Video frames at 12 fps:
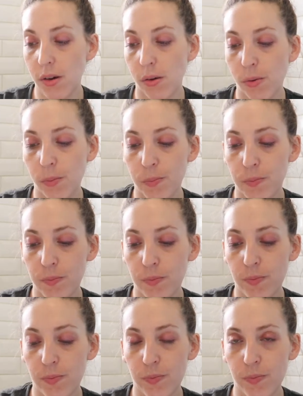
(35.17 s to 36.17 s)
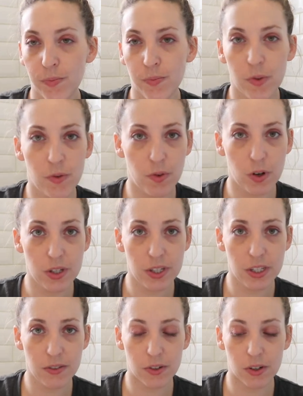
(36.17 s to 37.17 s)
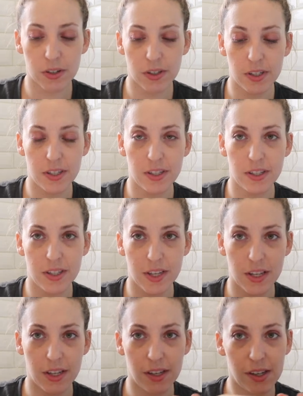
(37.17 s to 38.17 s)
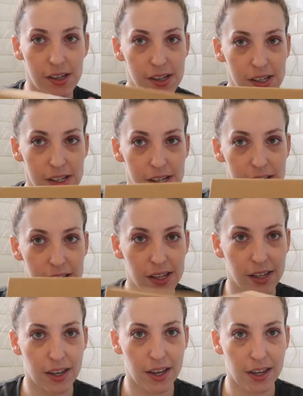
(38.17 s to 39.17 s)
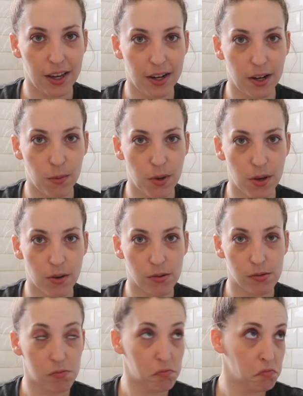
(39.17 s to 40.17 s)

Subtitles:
So, first things first, this is the KKW